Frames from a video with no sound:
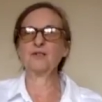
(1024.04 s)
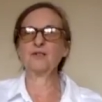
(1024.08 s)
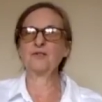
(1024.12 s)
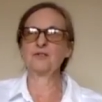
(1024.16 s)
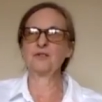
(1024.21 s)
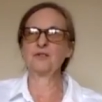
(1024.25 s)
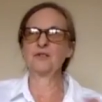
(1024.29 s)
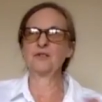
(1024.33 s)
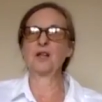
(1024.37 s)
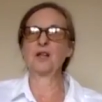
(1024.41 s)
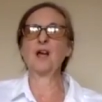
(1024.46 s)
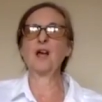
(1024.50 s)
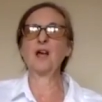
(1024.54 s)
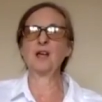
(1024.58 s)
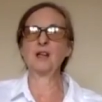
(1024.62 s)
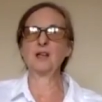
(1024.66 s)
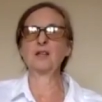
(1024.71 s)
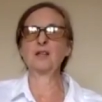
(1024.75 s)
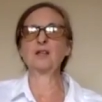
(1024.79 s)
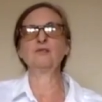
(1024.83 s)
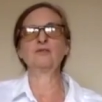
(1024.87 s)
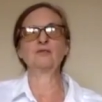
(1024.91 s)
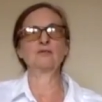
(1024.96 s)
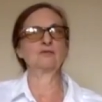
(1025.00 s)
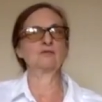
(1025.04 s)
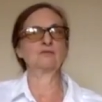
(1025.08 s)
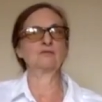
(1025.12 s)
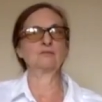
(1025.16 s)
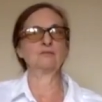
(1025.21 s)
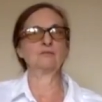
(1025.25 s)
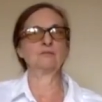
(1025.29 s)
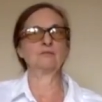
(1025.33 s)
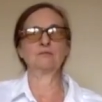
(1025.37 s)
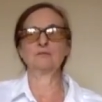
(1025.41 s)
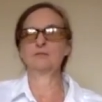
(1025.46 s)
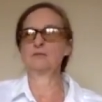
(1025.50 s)
is life.
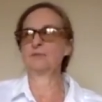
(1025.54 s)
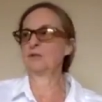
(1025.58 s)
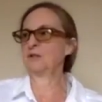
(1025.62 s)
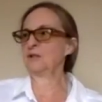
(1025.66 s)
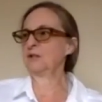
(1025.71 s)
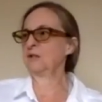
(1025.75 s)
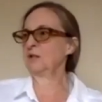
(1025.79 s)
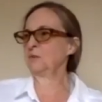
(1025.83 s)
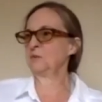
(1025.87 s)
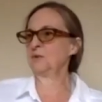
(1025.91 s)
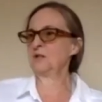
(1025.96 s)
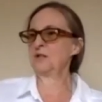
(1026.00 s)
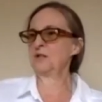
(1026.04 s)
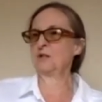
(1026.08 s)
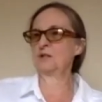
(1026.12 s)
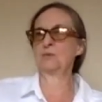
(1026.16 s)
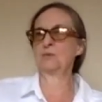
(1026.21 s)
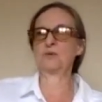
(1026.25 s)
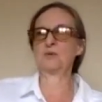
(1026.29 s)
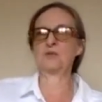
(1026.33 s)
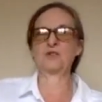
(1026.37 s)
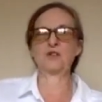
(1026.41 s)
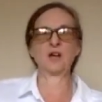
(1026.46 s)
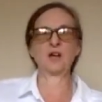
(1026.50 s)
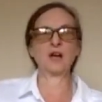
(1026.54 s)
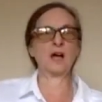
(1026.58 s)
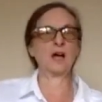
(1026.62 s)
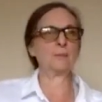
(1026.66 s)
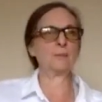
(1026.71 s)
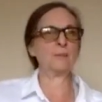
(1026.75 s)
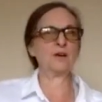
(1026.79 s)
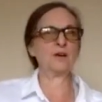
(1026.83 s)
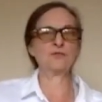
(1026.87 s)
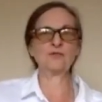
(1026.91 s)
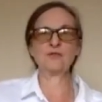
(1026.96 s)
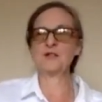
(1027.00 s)
You know, we don't know what's going to
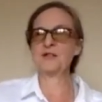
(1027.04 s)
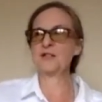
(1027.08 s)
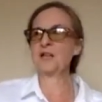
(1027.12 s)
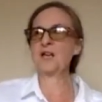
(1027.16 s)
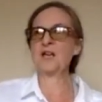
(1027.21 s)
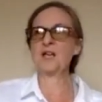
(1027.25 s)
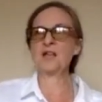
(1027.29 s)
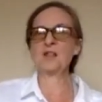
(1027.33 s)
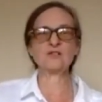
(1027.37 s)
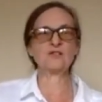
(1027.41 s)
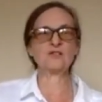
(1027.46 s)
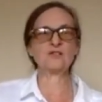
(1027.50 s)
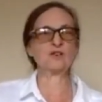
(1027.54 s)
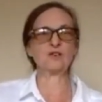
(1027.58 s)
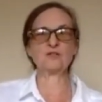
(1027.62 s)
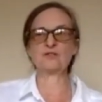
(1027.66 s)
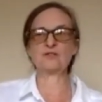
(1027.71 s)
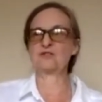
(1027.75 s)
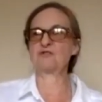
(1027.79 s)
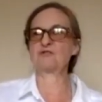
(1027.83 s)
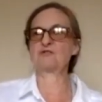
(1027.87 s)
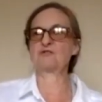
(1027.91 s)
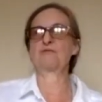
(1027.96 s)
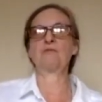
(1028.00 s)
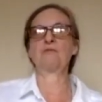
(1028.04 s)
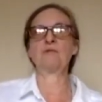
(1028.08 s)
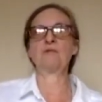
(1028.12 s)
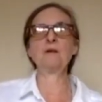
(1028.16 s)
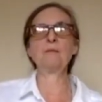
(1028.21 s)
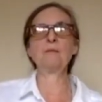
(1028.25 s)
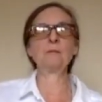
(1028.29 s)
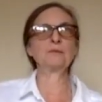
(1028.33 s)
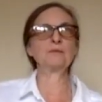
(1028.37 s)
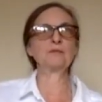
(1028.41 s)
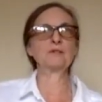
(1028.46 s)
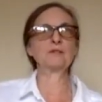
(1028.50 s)
happen every day. There's no
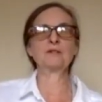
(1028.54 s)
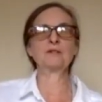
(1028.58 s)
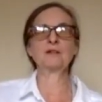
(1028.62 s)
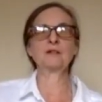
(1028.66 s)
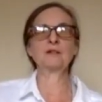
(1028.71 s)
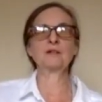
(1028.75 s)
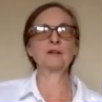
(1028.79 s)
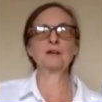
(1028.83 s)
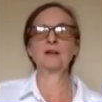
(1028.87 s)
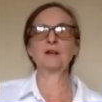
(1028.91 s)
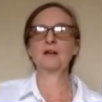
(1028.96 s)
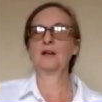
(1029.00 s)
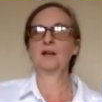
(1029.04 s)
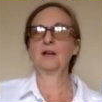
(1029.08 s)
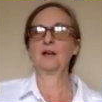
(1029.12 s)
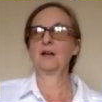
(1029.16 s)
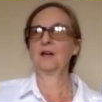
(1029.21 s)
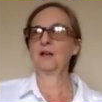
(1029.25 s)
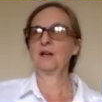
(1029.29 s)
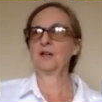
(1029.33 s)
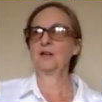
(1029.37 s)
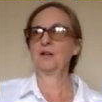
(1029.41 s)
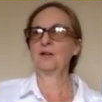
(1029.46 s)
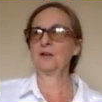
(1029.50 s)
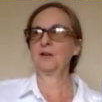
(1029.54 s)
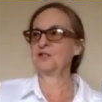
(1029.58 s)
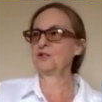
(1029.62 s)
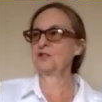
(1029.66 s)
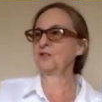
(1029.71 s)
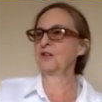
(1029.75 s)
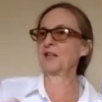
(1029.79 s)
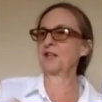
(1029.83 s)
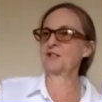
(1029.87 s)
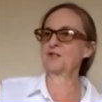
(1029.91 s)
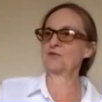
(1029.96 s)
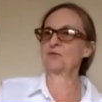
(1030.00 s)
script. You know, I don't
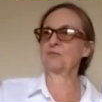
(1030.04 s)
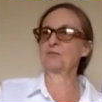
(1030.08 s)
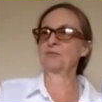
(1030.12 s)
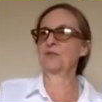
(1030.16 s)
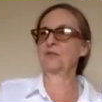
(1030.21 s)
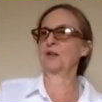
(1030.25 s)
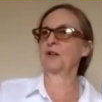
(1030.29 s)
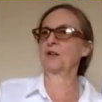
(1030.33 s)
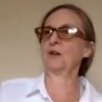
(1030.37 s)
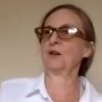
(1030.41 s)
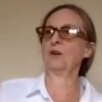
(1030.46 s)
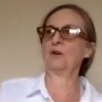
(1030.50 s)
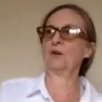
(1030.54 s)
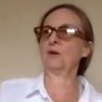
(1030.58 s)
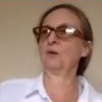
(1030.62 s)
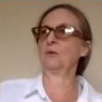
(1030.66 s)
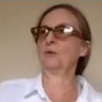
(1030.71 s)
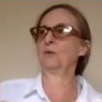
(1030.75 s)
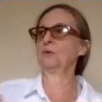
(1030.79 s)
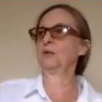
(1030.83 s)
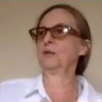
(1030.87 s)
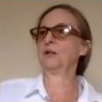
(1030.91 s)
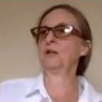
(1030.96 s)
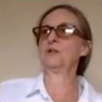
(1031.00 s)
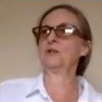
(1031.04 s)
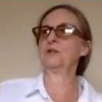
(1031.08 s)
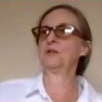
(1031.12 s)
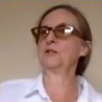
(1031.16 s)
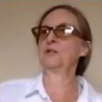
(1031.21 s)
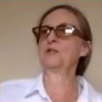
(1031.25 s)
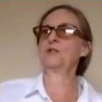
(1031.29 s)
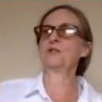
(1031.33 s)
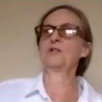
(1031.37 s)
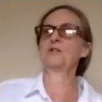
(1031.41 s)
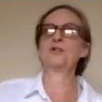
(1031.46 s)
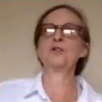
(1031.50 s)
get to think, oh, you know,
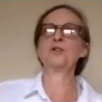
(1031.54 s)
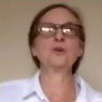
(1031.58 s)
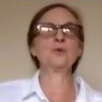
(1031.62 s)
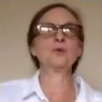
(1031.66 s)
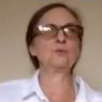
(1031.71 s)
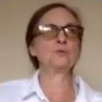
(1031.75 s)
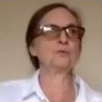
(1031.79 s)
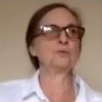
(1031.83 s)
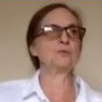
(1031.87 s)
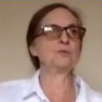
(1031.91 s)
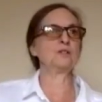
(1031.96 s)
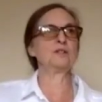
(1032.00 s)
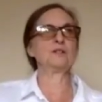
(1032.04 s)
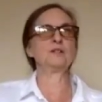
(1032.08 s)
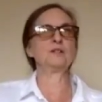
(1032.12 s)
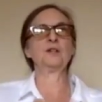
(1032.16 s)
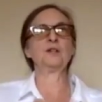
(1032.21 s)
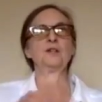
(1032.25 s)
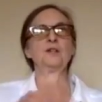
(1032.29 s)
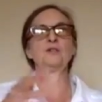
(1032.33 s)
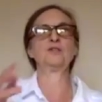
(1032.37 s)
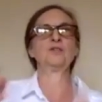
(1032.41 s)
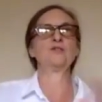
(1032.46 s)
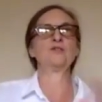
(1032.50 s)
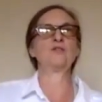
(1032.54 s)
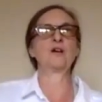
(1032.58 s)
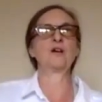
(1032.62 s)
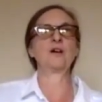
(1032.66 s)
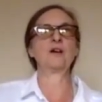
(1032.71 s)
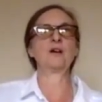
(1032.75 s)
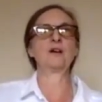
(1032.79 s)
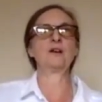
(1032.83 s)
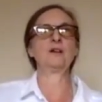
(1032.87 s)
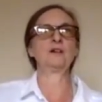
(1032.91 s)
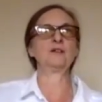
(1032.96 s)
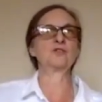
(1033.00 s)
there's no, you know,
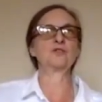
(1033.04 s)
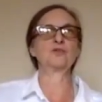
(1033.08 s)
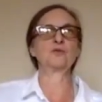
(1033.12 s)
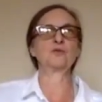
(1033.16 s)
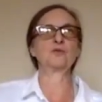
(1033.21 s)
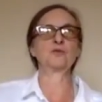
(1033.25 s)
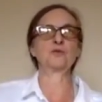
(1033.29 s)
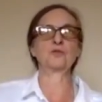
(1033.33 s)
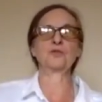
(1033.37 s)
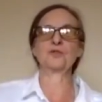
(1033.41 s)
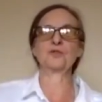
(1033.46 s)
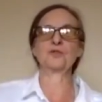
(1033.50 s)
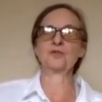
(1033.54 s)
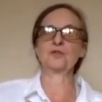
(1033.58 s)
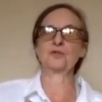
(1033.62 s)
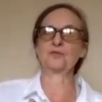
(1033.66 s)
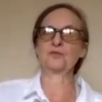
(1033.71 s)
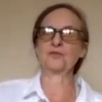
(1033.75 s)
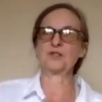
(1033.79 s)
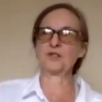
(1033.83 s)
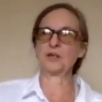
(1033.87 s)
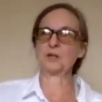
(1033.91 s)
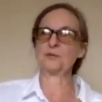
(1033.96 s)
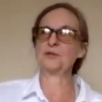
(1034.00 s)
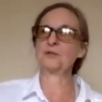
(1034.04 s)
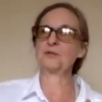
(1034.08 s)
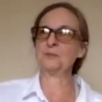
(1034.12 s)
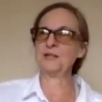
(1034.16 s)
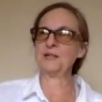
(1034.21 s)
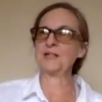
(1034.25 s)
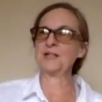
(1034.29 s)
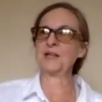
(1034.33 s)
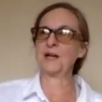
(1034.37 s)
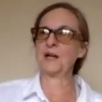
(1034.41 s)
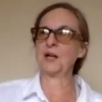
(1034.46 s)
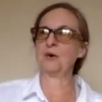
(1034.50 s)
divine source that sort of sends me
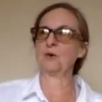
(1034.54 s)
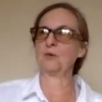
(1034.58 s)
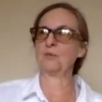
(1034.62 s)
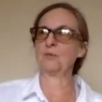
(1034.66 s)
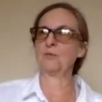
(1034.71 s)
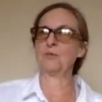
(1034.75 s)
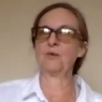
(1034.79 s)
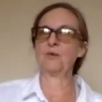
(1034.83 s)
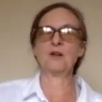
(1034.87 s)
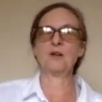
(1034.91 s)
down